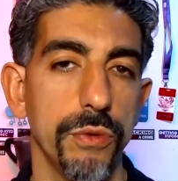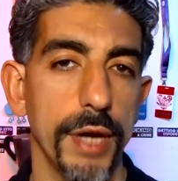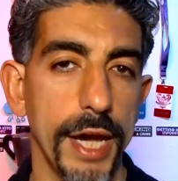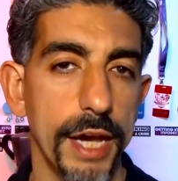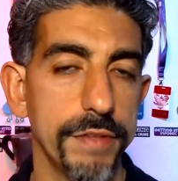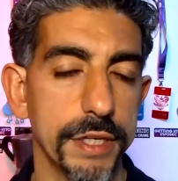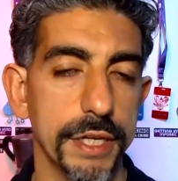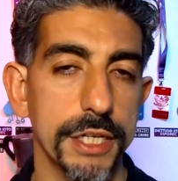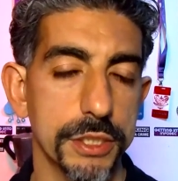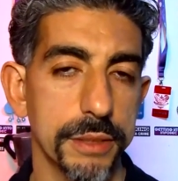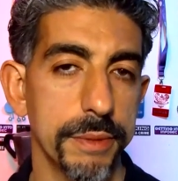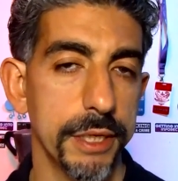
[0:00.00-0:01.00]
have the
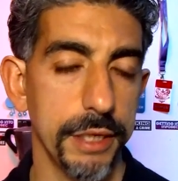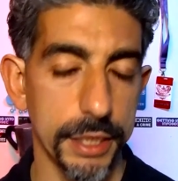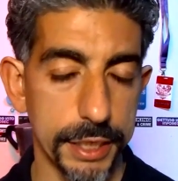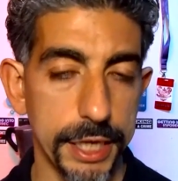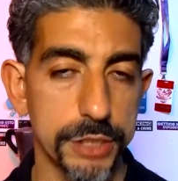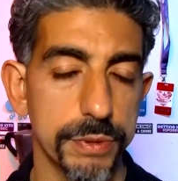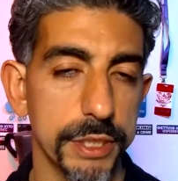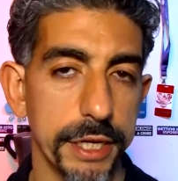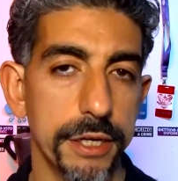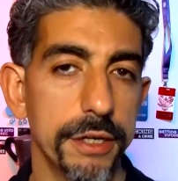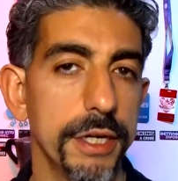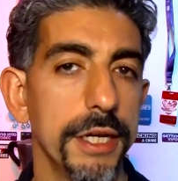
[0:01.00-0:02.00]
engagement
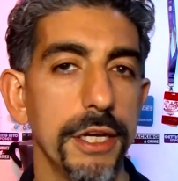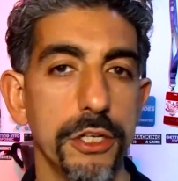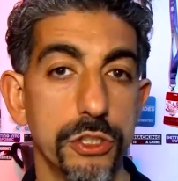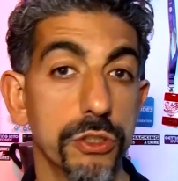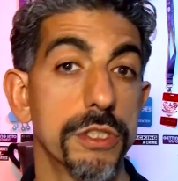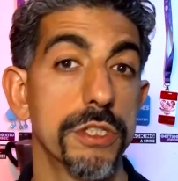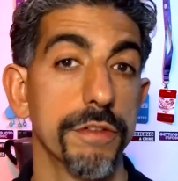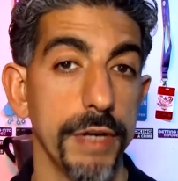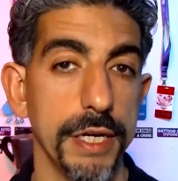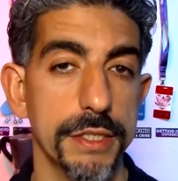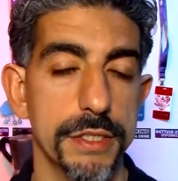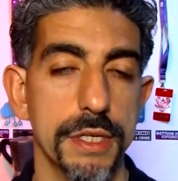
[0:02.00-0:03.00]
letter, it should
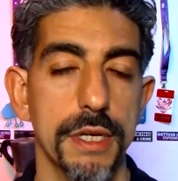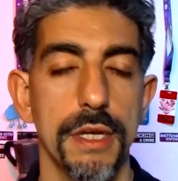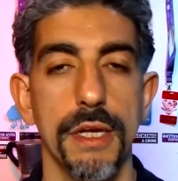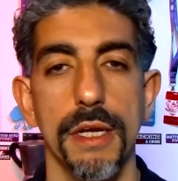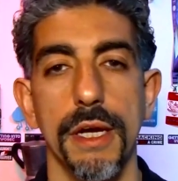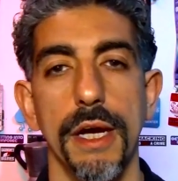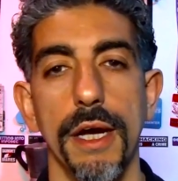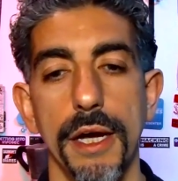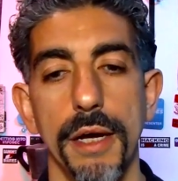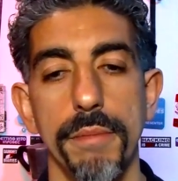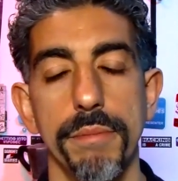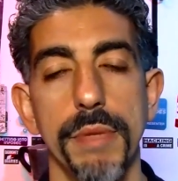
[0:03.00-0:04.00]
suffice.
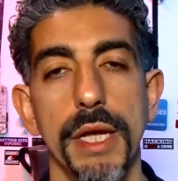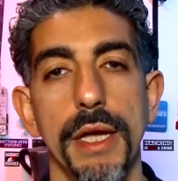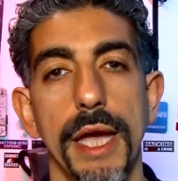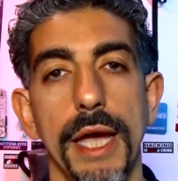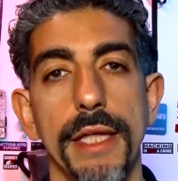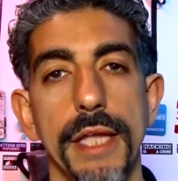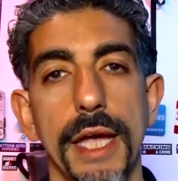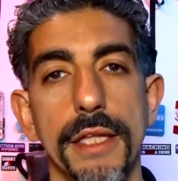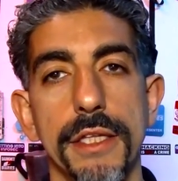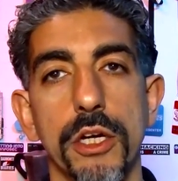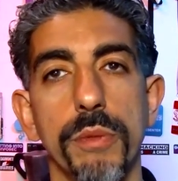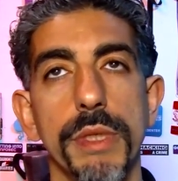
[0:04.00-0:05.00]
And
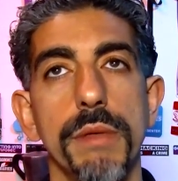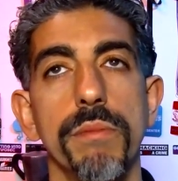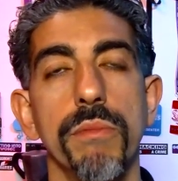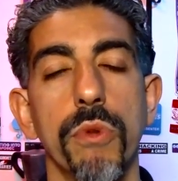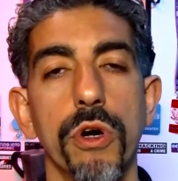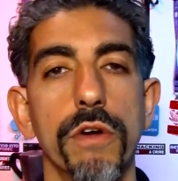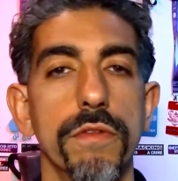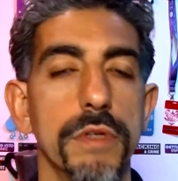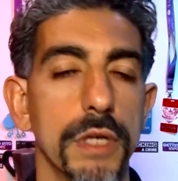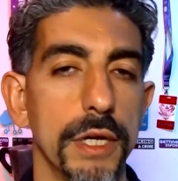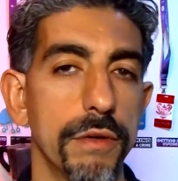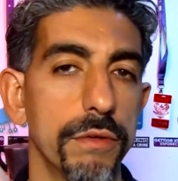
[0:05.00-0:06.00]
they'll be more
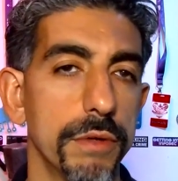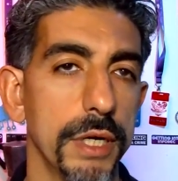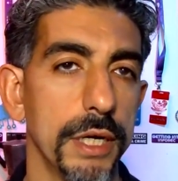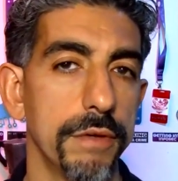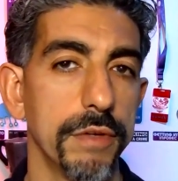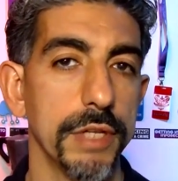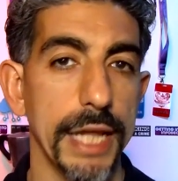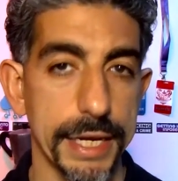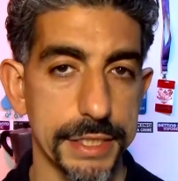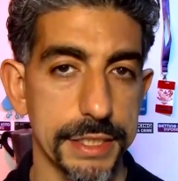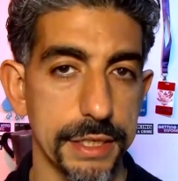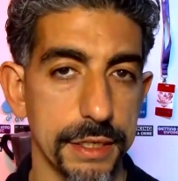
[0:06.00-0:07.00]

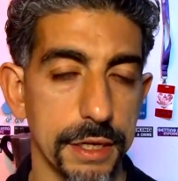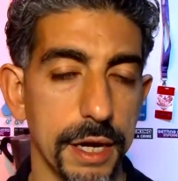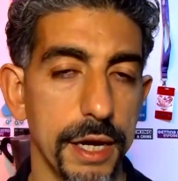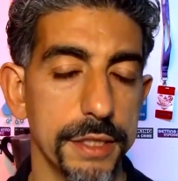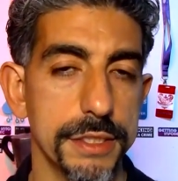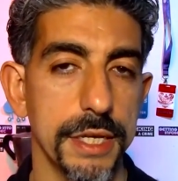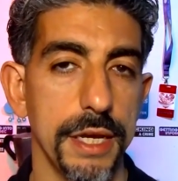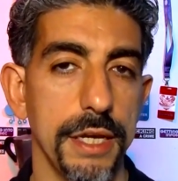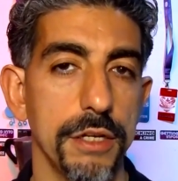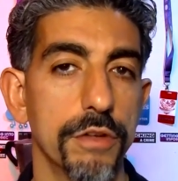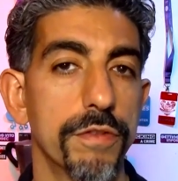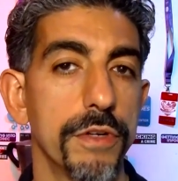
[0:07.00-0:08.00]
relaxing on, say,
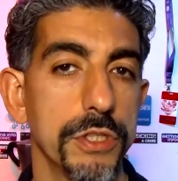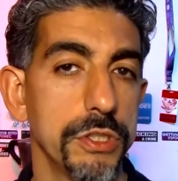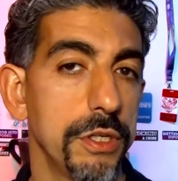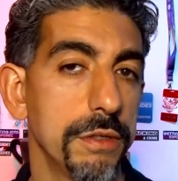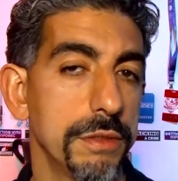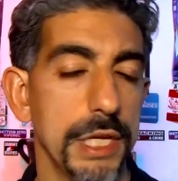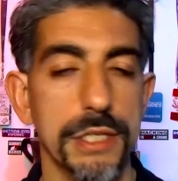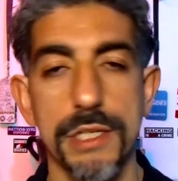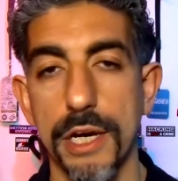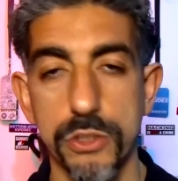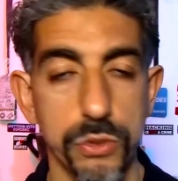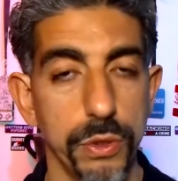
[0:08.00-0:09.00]
your first year, say,
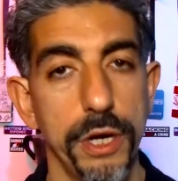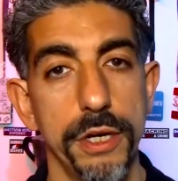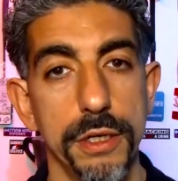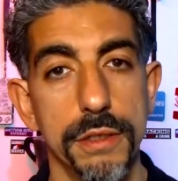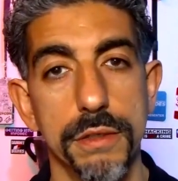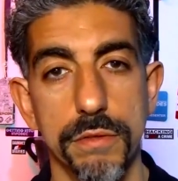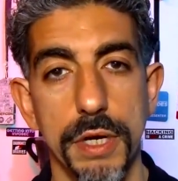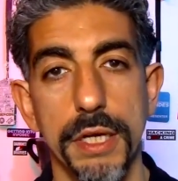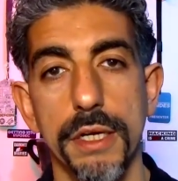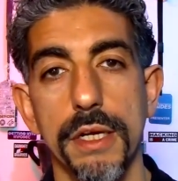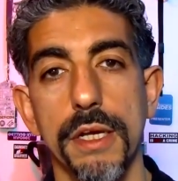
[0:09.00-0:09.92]
SOC 2 audit, right?